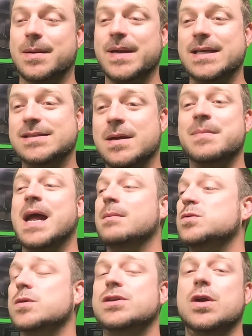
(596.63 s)
I mean,
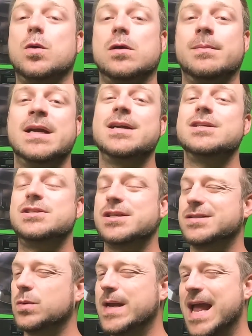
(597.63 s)
sometimes we'll do them
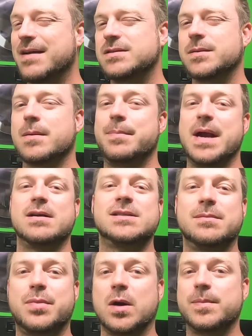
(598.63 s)
just so we have some
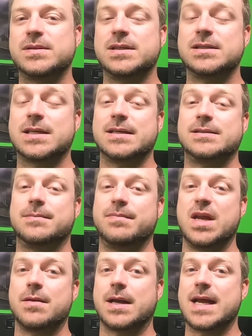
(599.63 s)
comparison purposes because
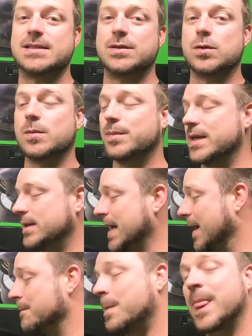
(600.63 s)
the other guys do them, but
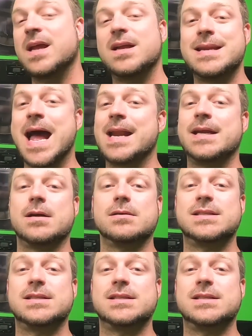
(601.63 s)
yeah, not here.